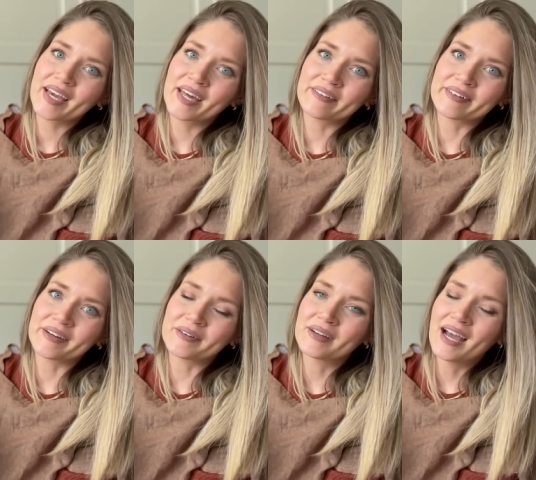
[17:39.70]
I don't
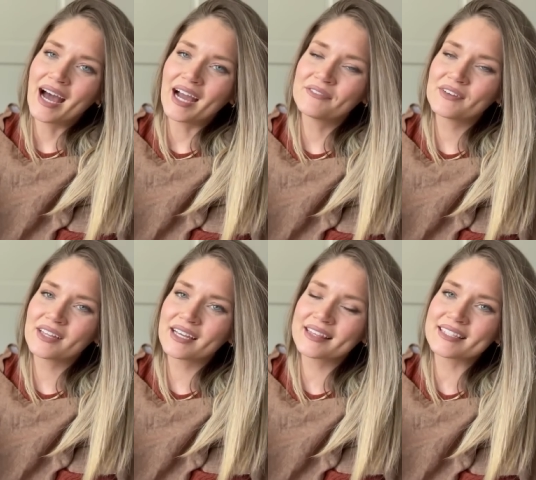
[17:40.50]
know. I feel
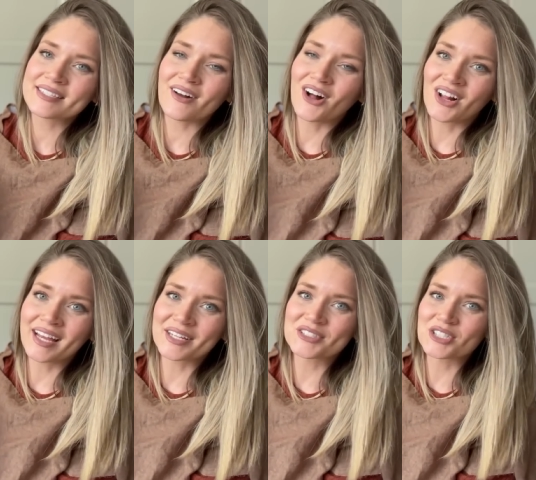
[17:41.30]
like this all
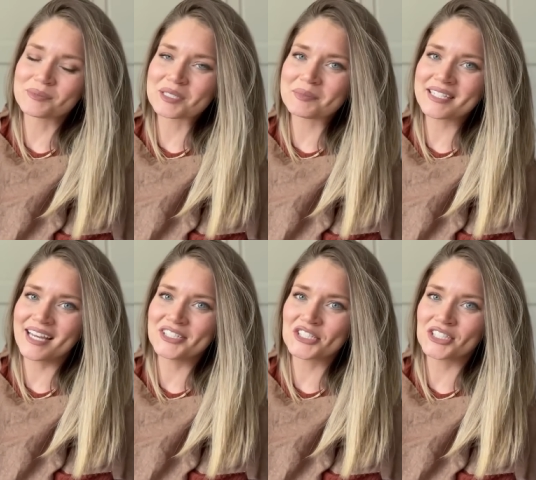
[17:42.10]
has so much
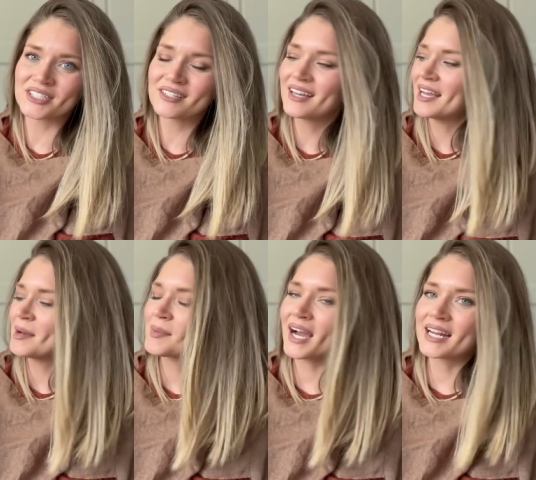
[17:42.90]
potential,
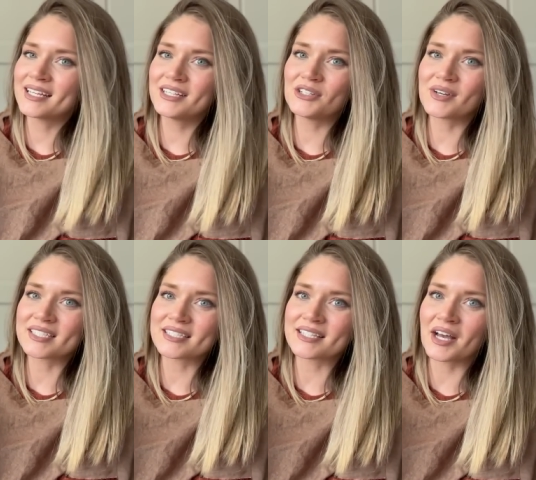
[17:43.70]
but I need you
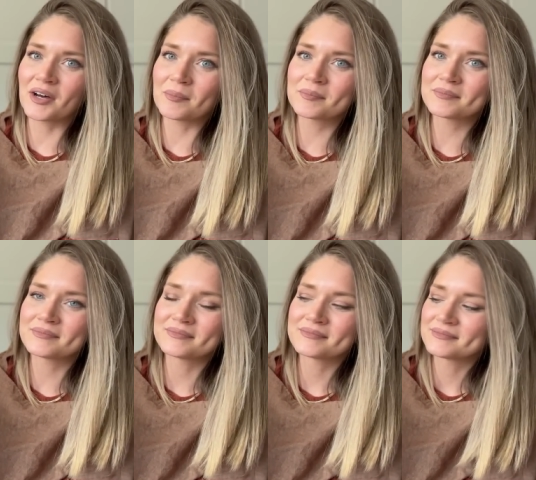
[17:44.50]
guys' help
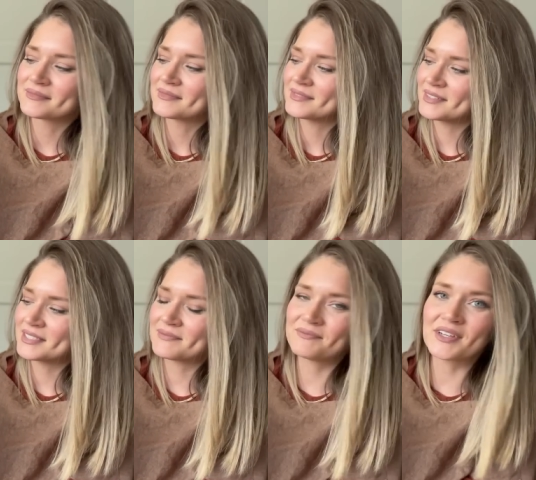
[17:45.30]
to
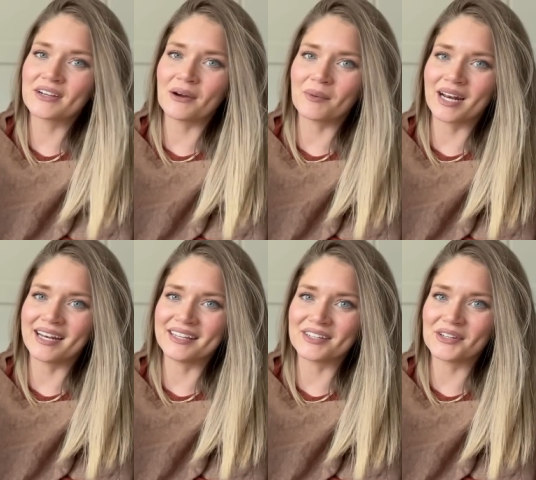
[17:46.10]
figure out what I
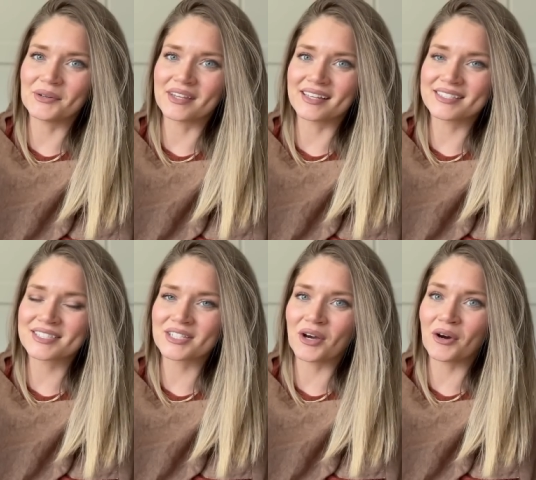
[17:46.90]
need to do with it.
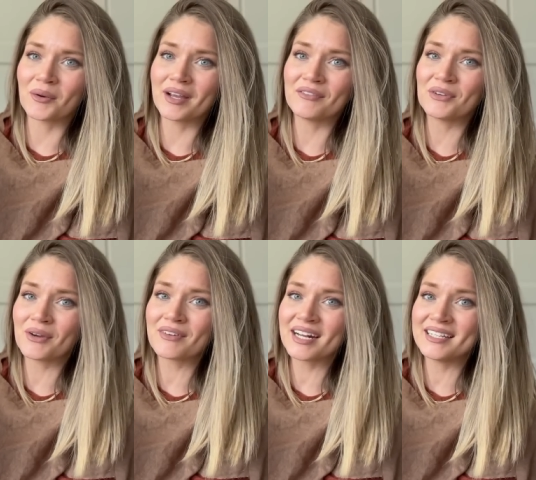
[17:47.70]
So if you
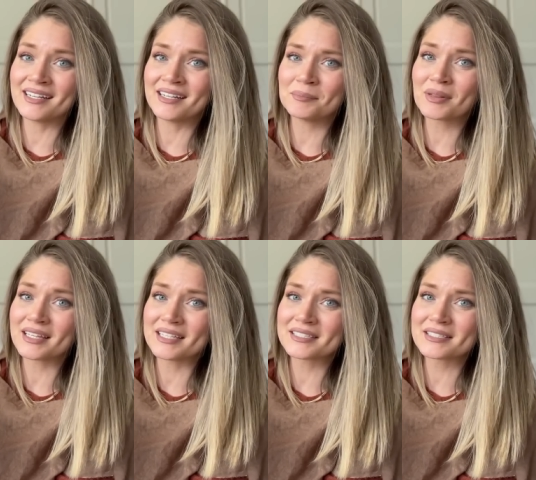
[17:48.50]
have an idea,
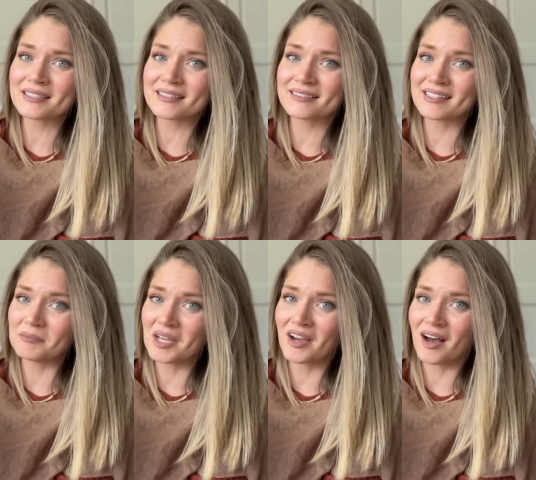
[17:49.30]
please leave
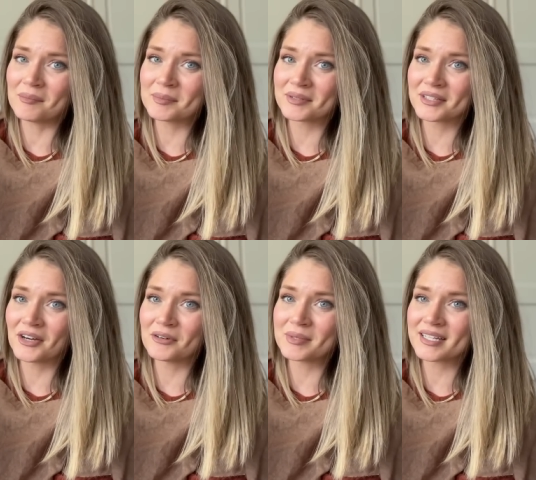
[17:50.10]
me a comment
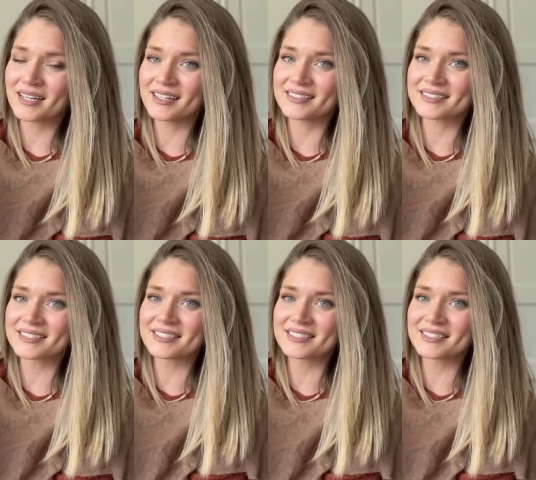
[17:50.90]
below because